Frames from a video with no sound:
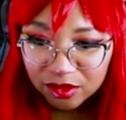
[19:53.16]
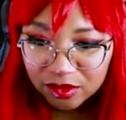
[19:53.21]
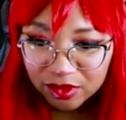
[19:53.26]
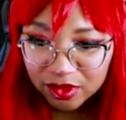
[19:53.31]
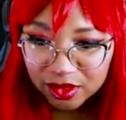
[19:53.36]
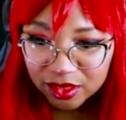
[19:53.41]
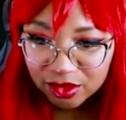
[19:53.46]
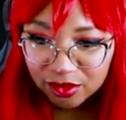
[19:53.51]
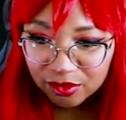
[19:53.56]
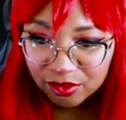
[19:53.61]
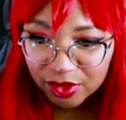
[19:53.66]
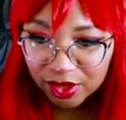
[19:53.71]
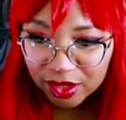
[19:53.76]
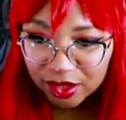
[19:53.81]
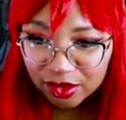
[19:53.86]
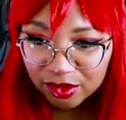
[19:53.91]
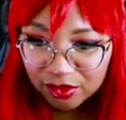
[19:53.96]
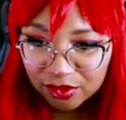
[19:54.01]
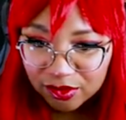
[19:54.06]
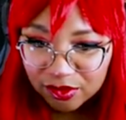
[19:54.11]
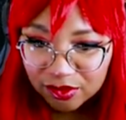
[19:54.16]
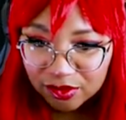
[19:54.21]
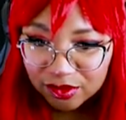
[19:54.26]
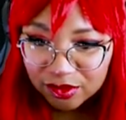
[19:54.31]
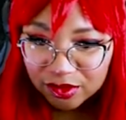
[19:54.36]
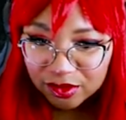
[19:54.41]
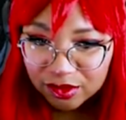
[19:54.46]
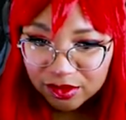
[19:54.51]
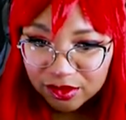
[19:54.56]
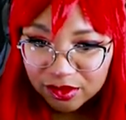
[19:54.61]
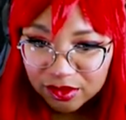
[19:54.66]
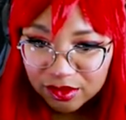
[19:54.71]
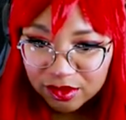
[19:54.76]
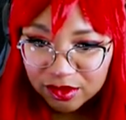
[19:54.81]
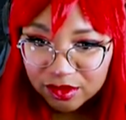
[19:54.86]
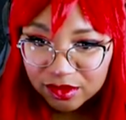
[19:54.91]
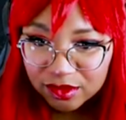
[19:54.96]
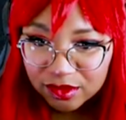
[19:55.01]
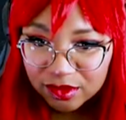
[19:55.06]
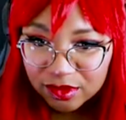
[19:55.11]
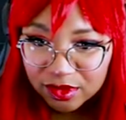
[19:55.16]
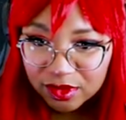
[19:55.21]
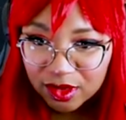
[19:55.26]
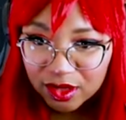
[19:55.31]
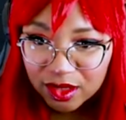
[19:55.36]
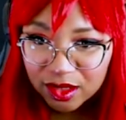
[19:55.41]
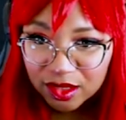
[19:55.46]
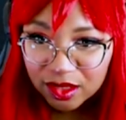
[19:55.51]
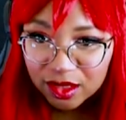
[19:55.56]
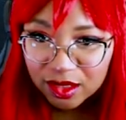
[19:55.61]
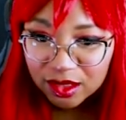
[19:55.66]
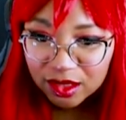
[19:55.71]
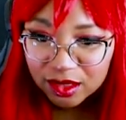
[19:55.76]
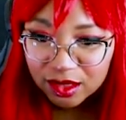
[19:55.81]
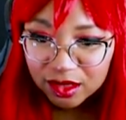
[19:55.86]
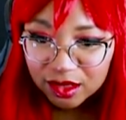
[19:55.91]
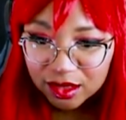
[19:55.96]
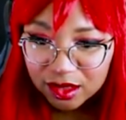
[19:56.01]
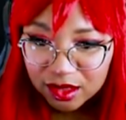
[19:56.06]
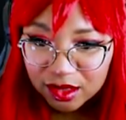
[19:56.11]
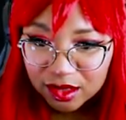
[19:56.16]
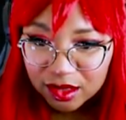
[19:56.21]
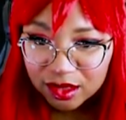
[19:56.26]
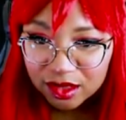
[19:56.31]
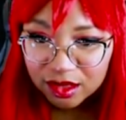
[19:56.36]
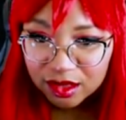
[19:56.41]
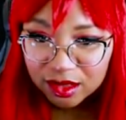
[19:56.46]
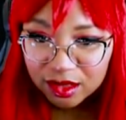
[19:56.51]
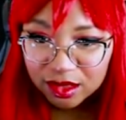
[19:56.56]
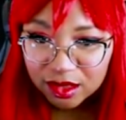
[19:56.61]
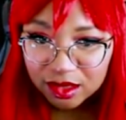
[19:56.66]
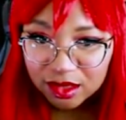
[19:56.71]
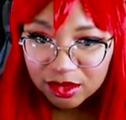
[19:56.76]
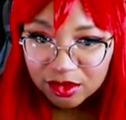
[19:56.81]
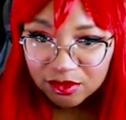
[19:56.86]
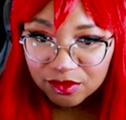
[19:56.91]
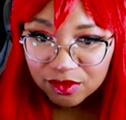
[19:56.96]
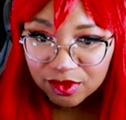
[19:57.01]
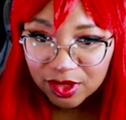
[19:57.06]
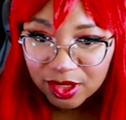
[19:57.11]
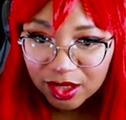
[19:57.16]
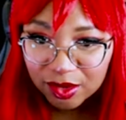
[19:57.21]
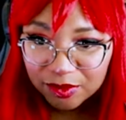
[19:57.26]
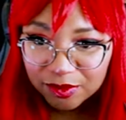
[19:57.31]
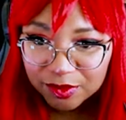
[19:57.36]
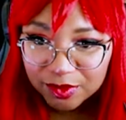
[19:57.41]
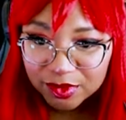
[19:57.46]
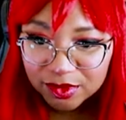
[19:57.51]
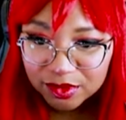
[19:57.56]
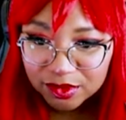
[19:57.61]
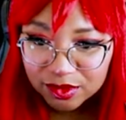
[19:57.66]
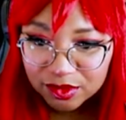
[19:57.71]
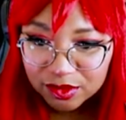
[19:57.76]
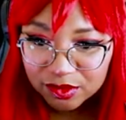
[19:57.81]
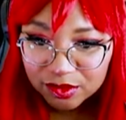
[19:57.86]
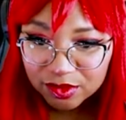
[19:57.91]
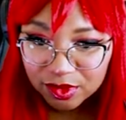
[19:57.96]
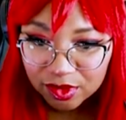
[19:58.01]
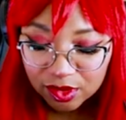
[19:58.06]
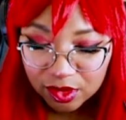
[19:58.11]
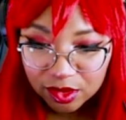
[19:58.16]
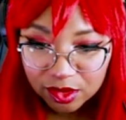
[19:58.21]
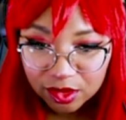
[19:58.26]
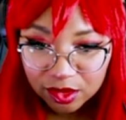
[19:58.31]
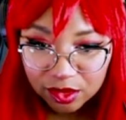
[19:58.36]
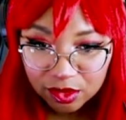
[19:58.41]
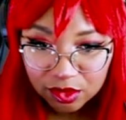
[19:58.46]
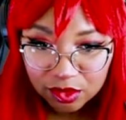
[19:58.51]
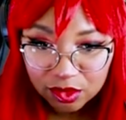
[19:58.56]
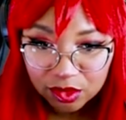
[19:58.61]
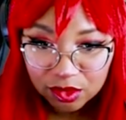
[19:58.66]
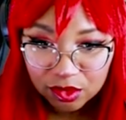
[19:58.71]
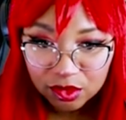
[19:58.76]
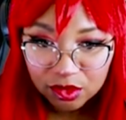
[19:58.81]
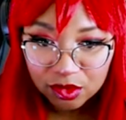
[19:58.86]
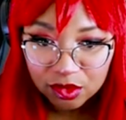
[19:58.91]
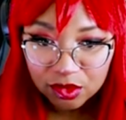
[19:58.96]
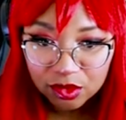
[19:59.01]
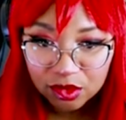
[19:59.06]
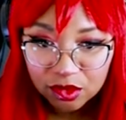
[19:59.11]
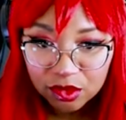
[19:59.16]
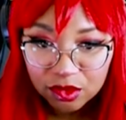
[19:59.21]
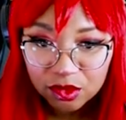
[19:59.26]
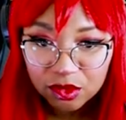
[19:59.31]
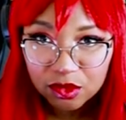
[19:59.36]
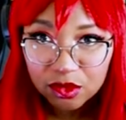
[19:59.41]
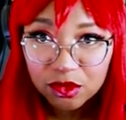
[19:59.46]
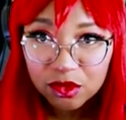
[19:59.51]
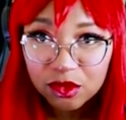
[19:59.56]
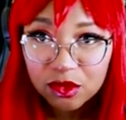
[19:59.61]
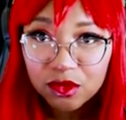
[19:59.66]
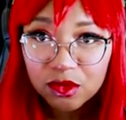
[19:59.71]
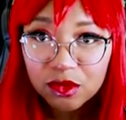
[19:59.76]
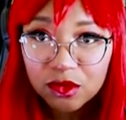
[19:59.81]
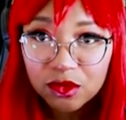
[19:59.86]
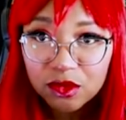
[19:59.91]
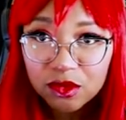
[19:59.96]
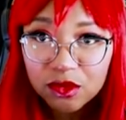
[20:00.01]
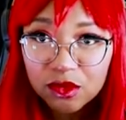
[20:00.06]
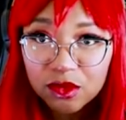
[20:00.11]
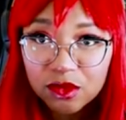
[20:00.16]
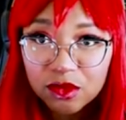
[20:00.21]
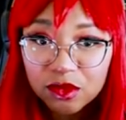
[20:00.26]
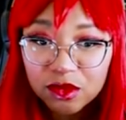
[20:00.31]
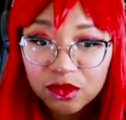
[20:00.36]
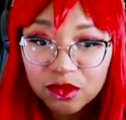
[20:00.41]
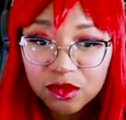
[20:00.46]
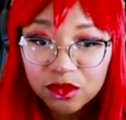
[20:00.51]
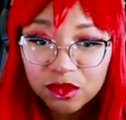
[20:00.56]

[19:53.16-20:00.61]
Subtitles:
Is that the raccoon thing? What happened to it?